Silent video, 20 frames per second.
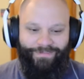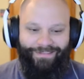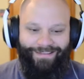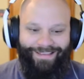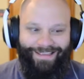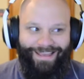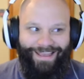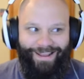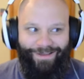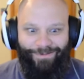
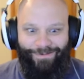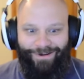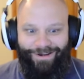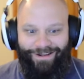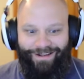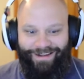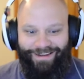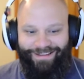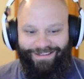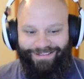don't
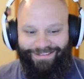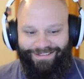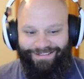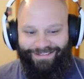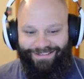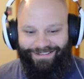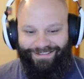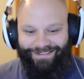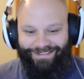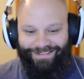worry.
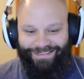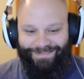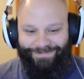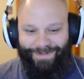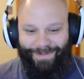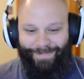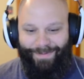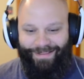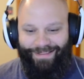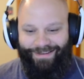This
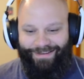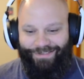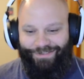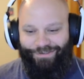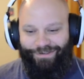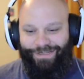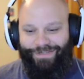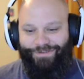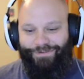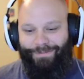might be a little
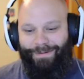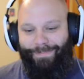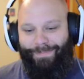strange for me,